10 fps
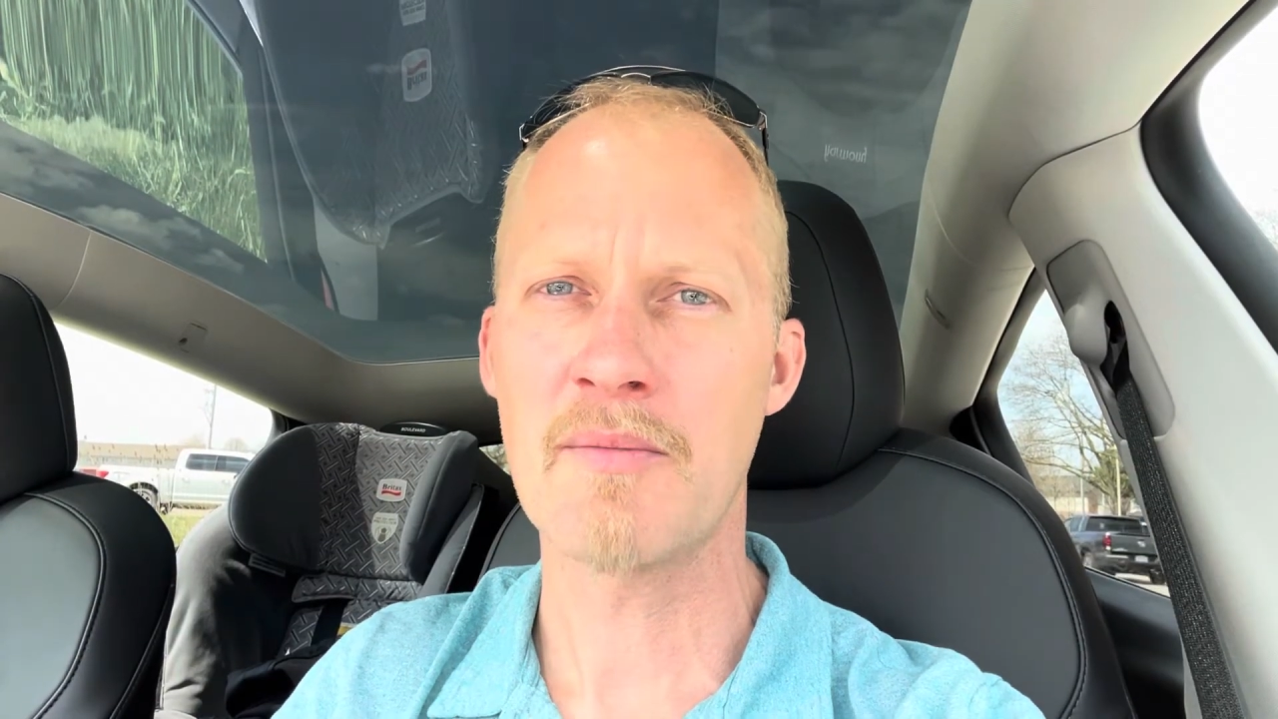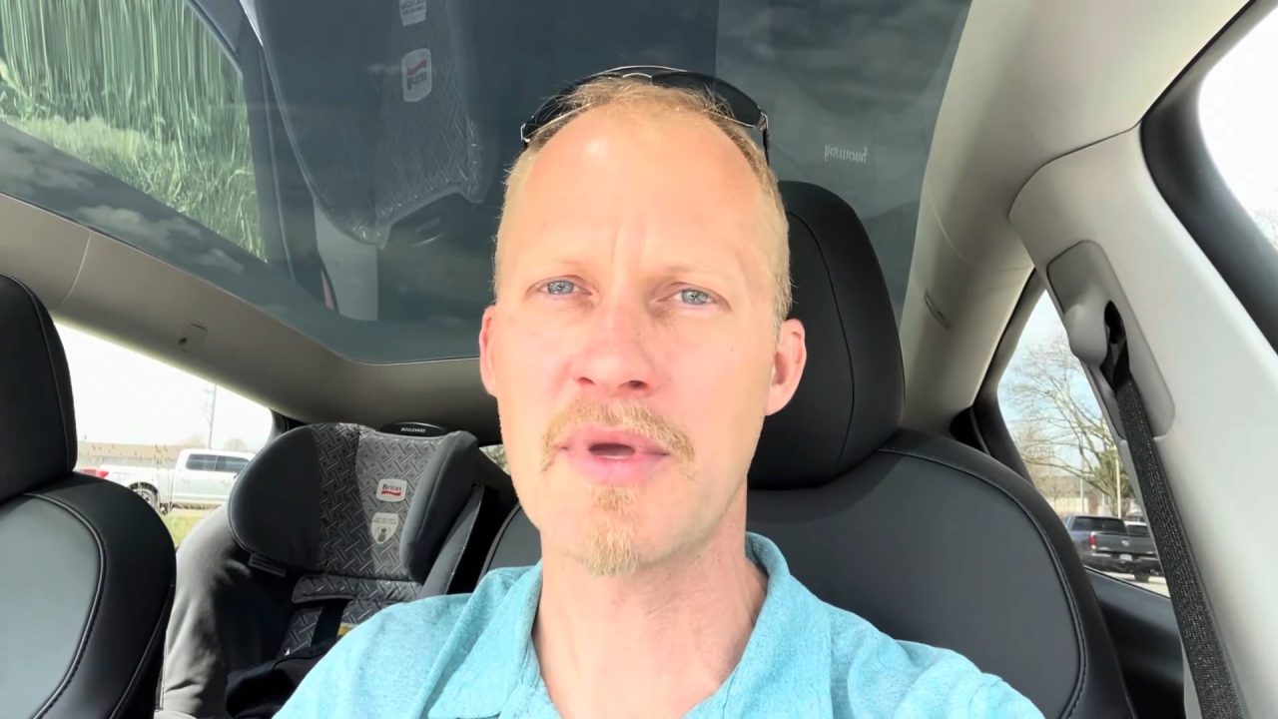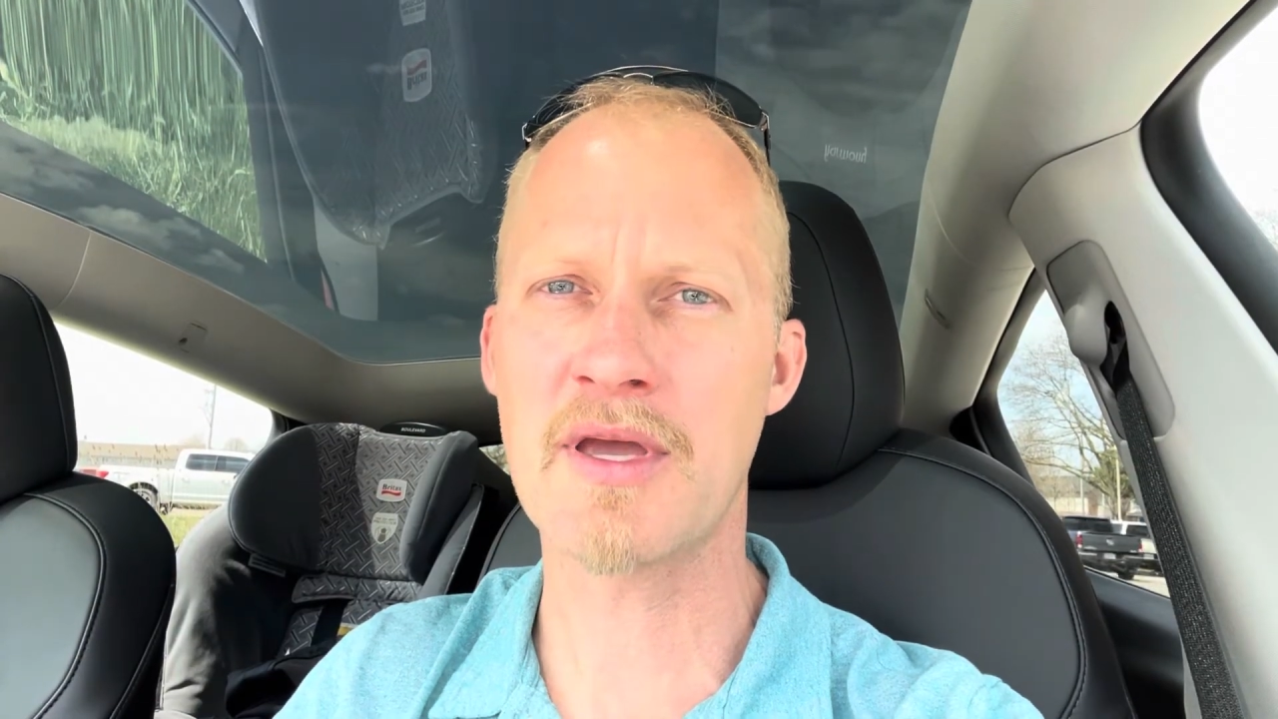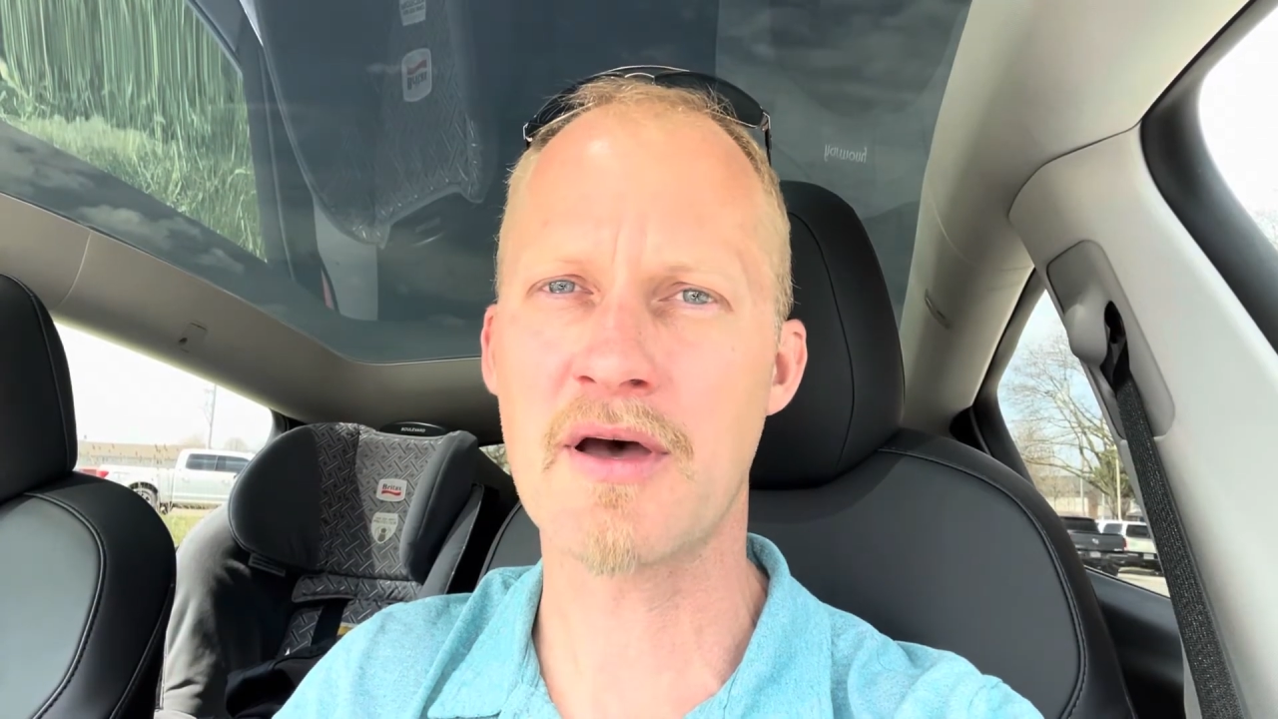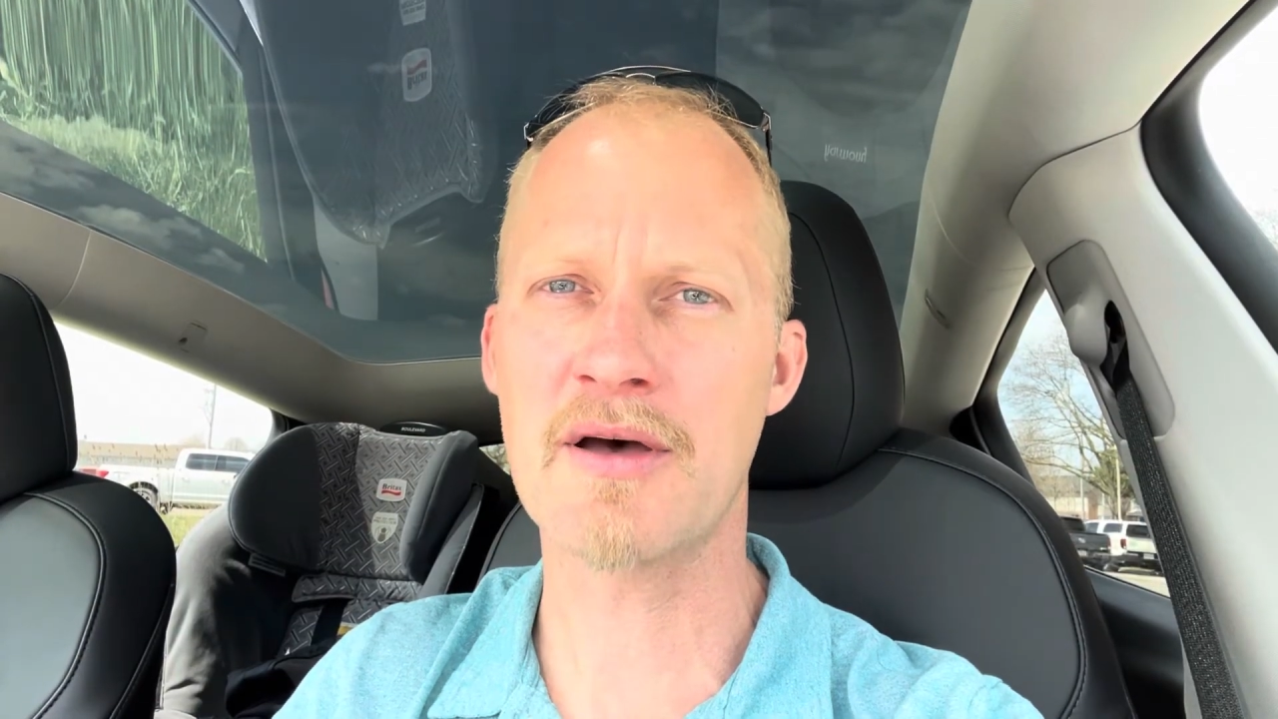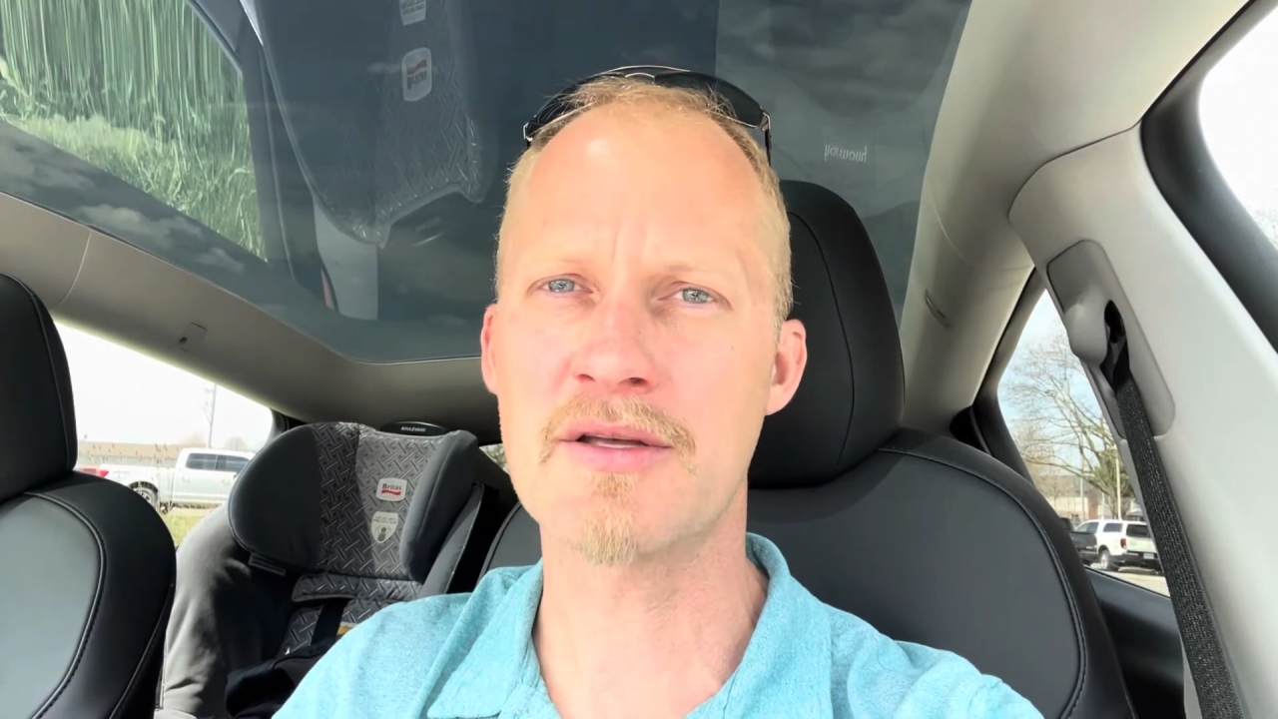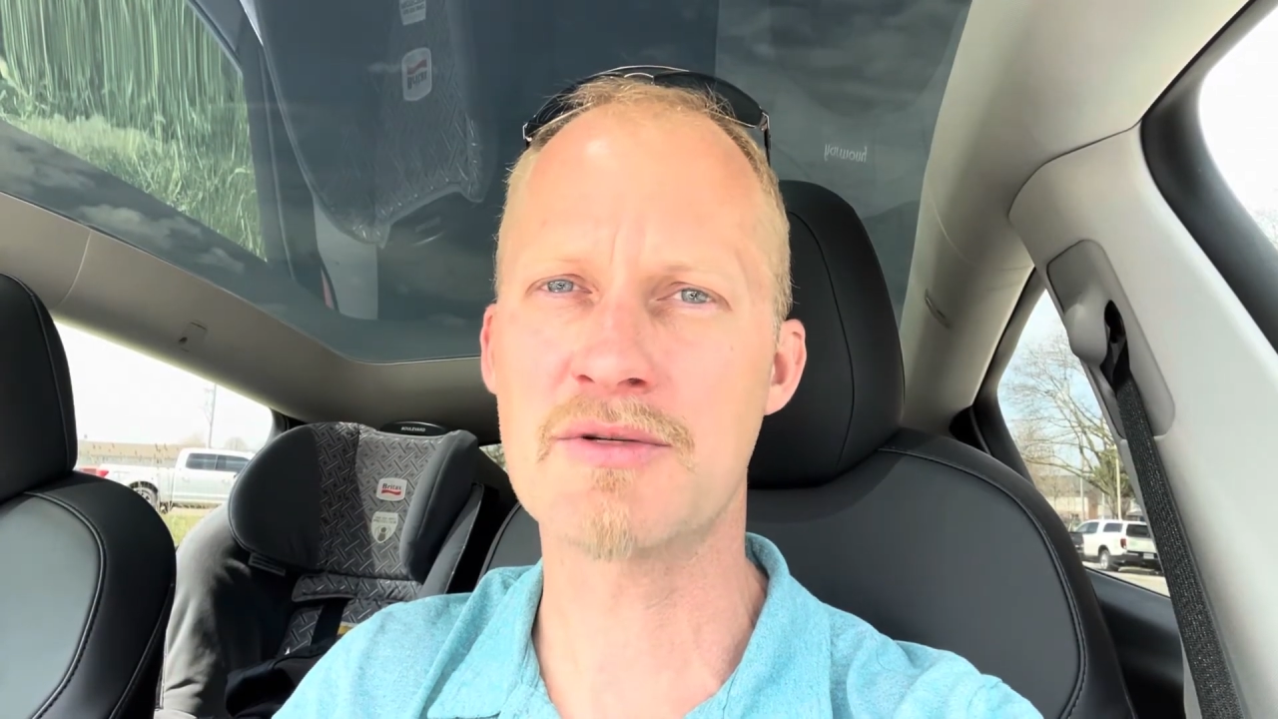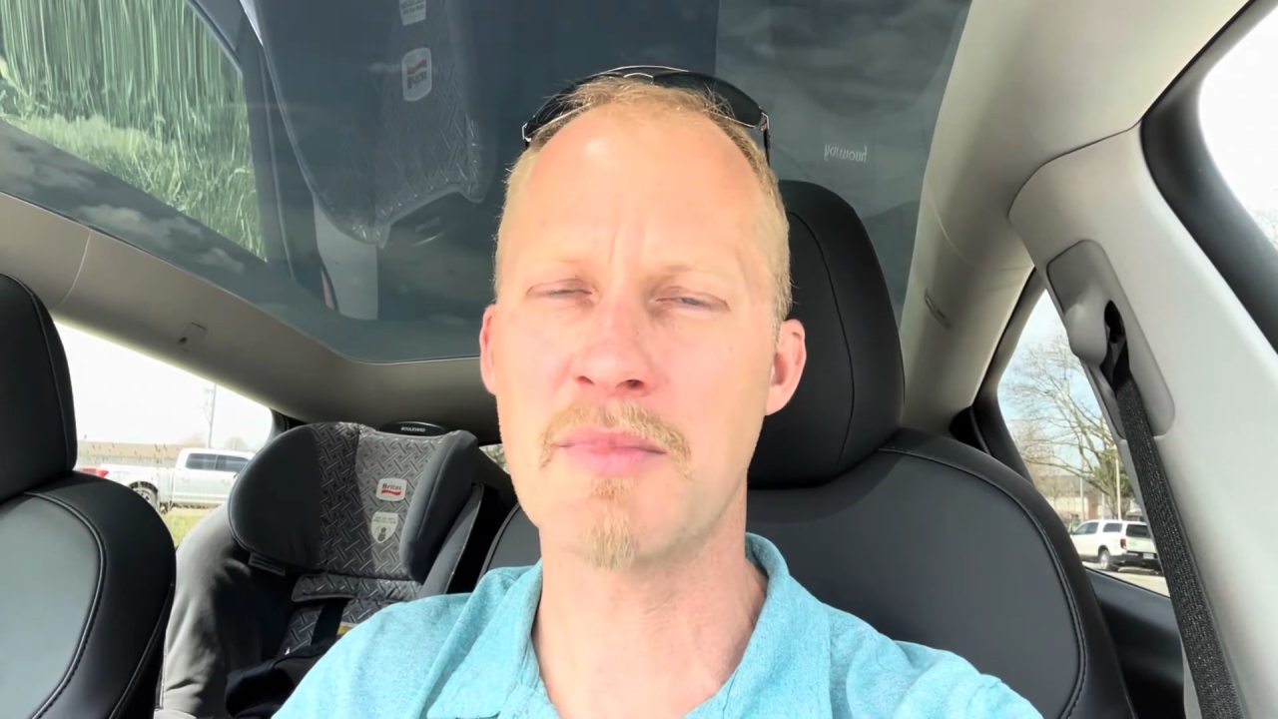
because